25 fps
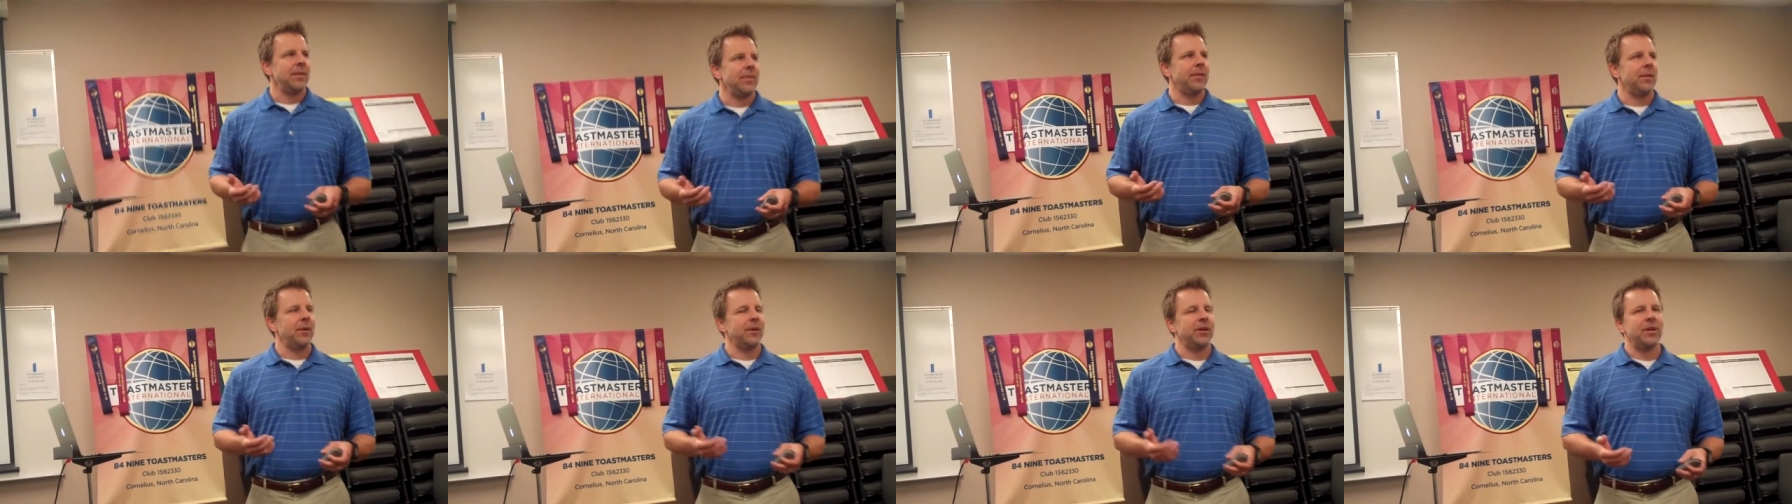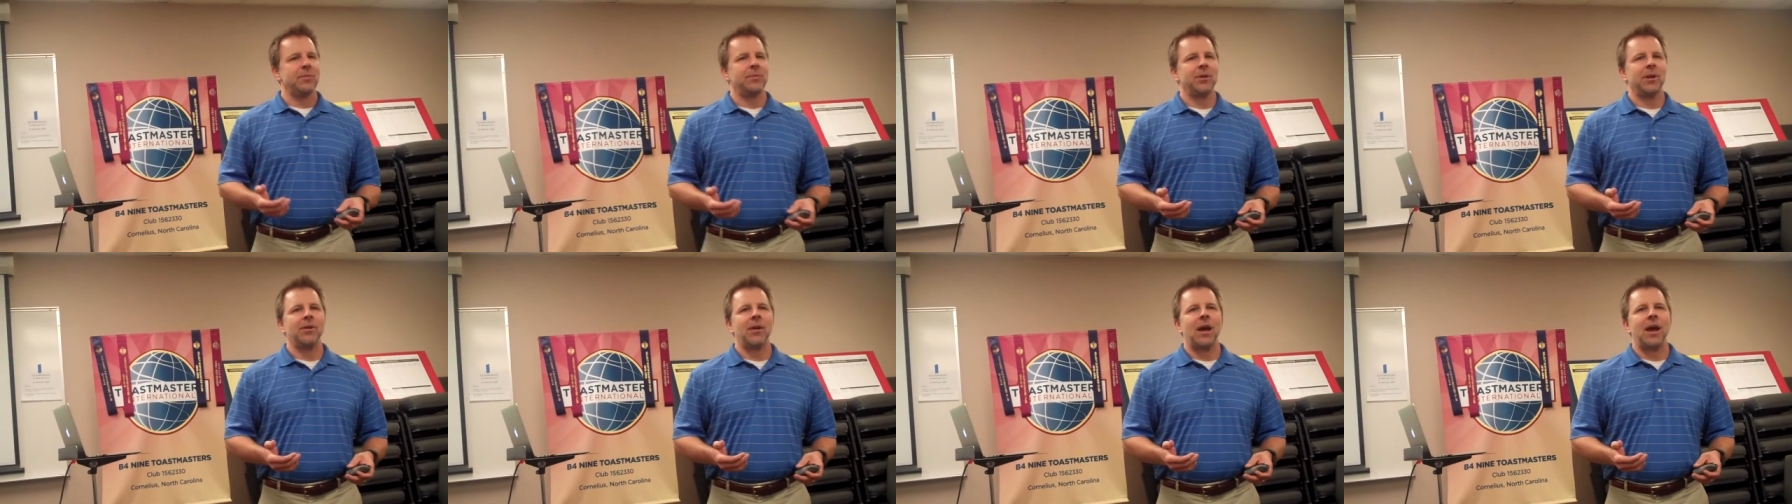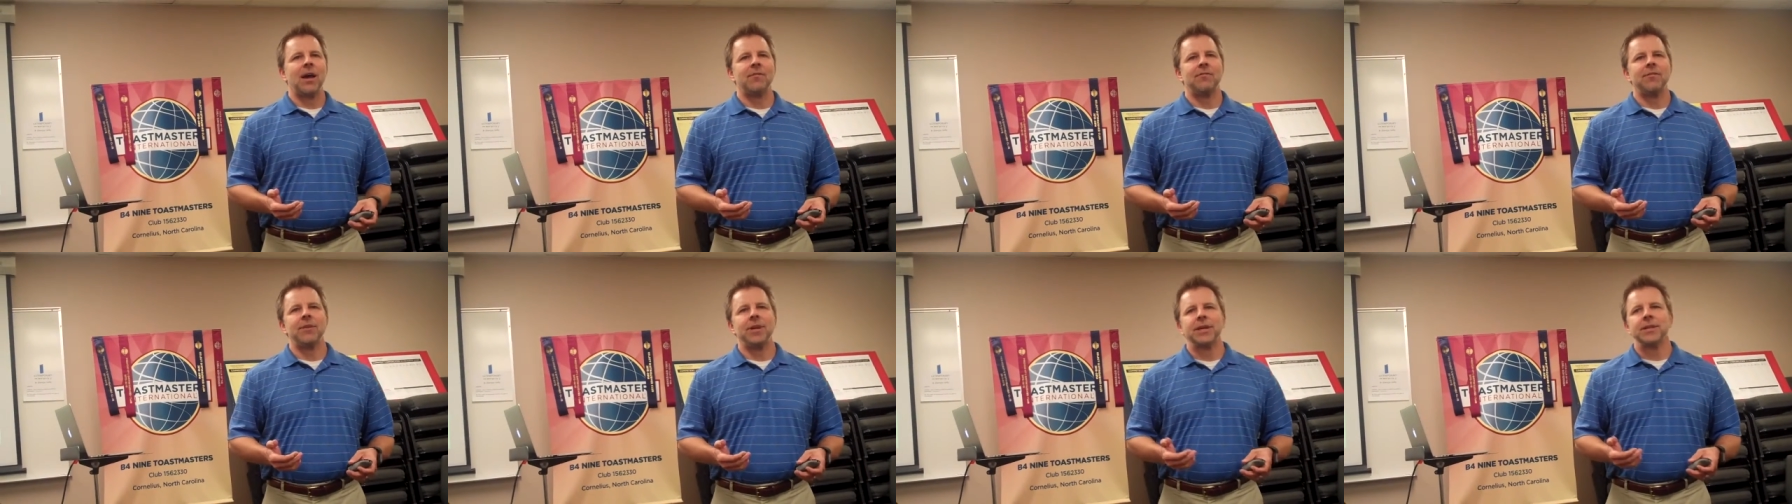their
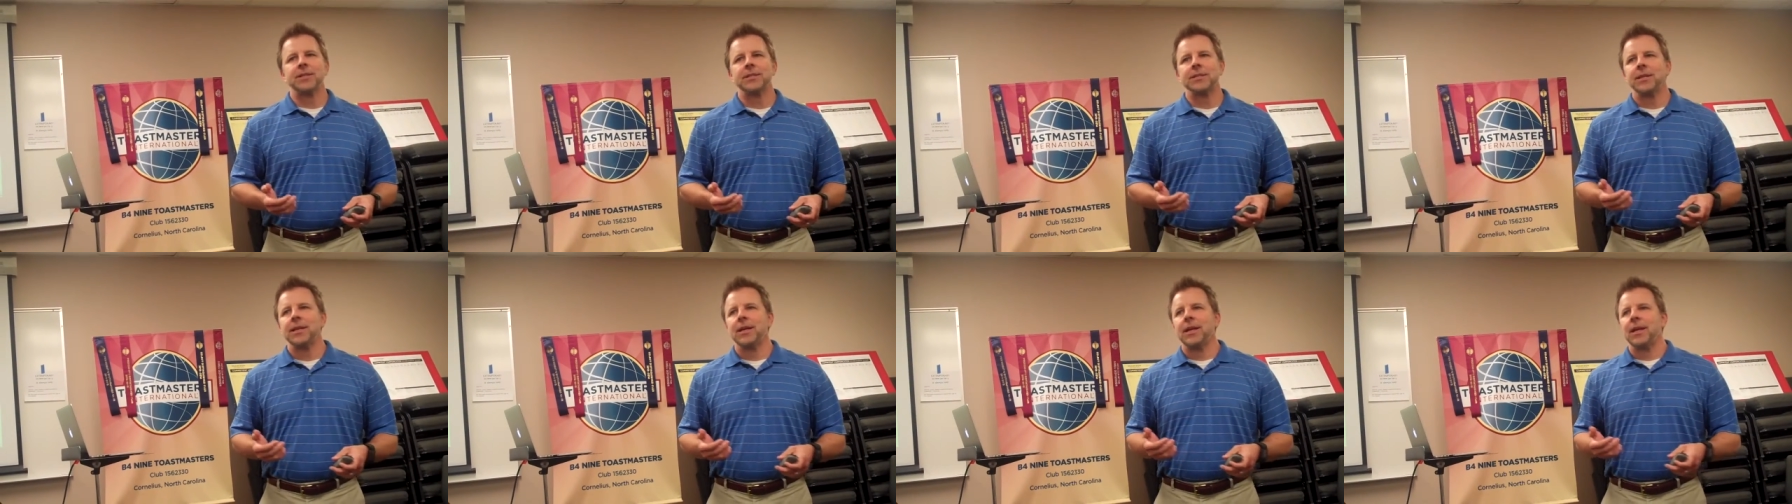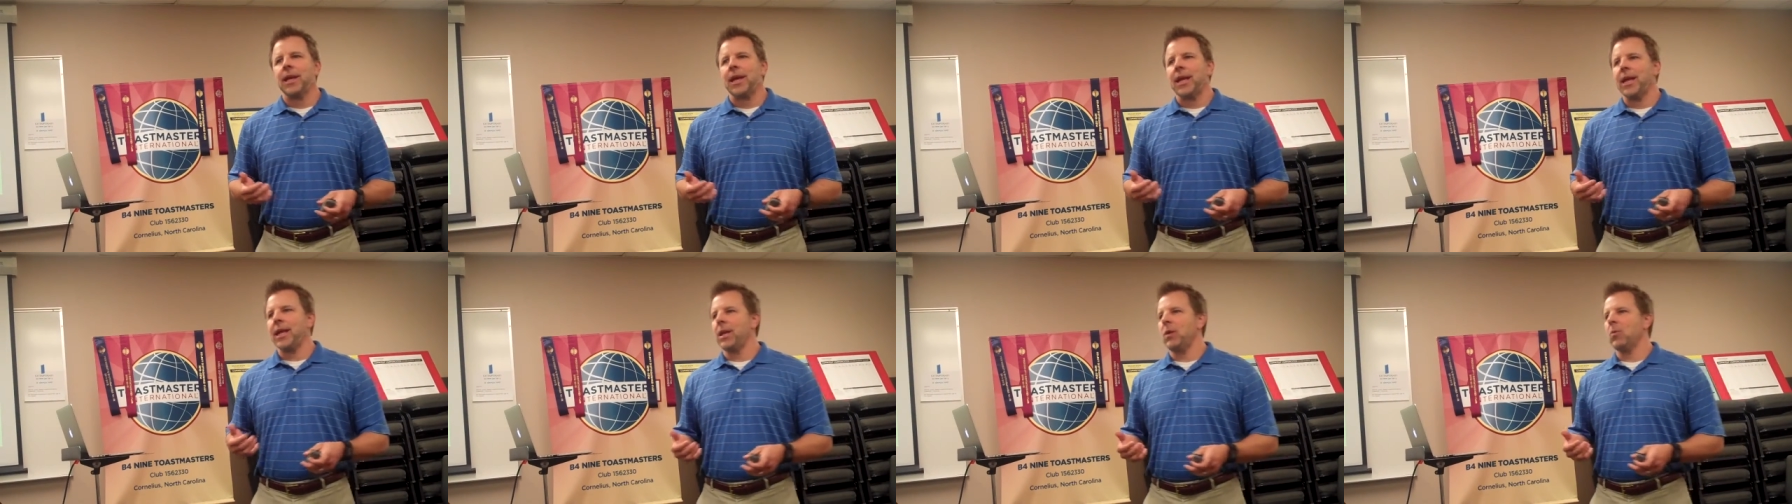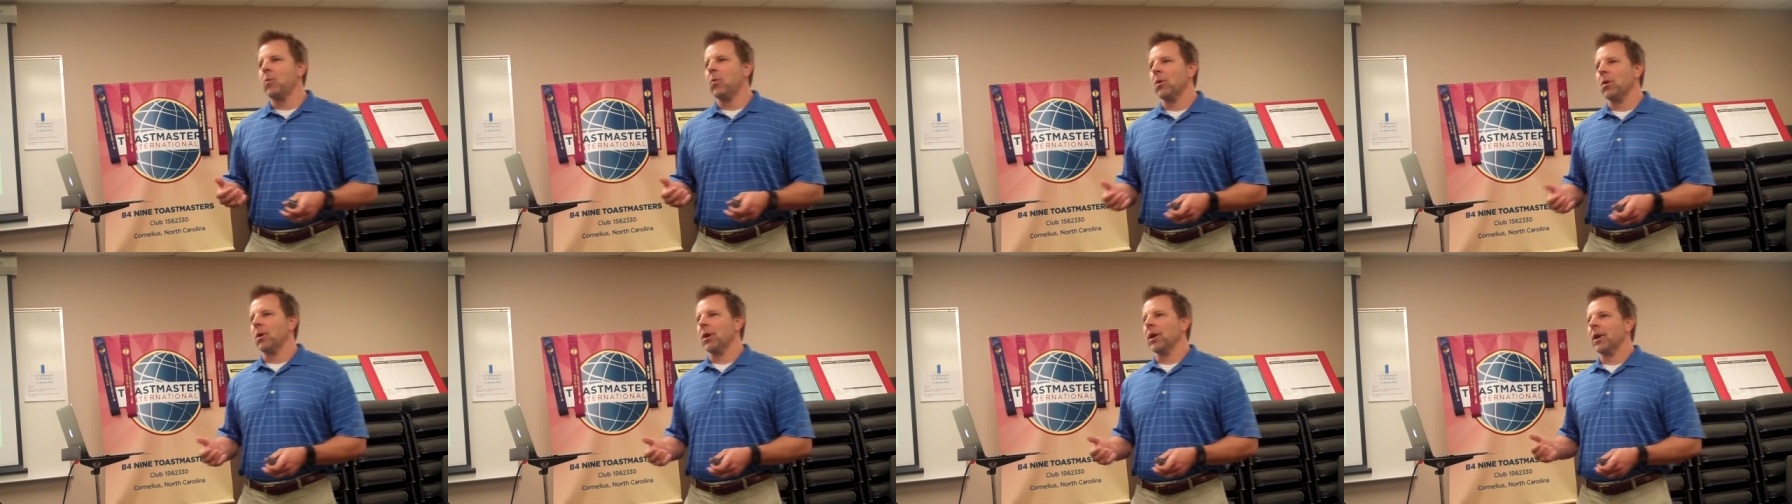demographics, any
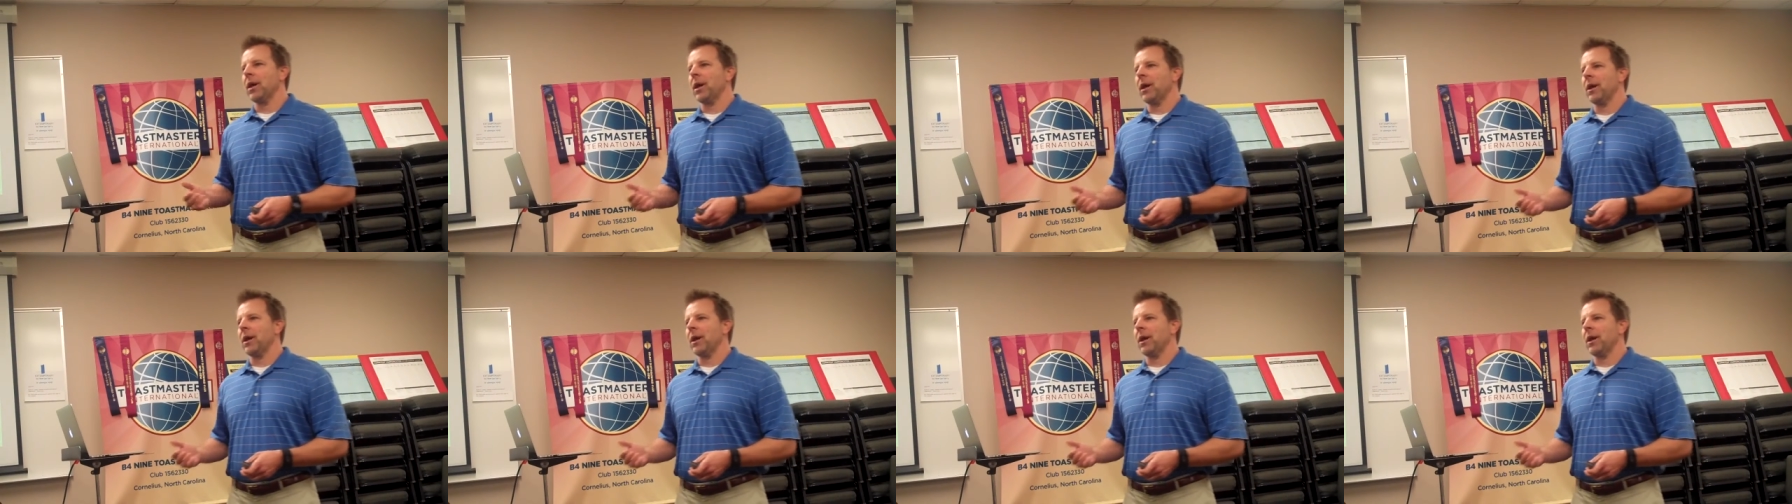work